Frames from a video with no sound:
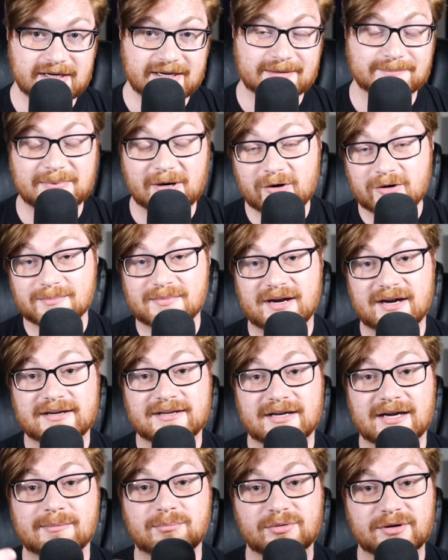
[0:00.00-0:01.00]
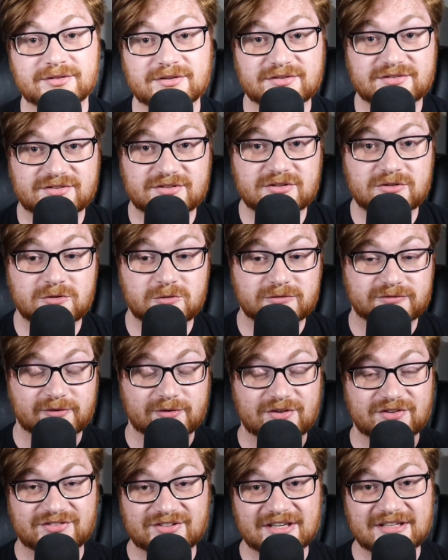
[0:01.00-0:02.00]
Bear in mind, I bring this to you for
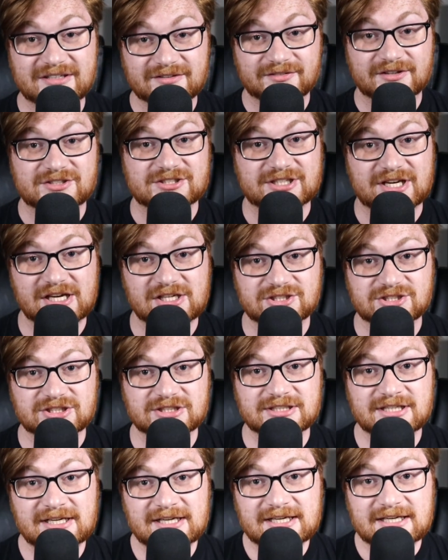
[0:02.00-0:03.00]
the sake of education.